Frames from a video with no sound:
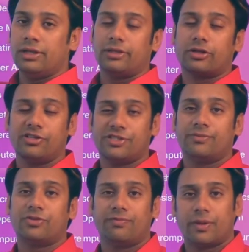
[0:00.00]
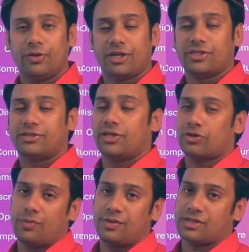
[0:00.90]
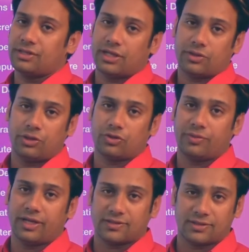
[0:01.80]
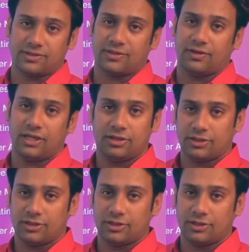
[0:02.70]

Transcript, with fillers: the concepts of permutations and combinations they are going to be extensively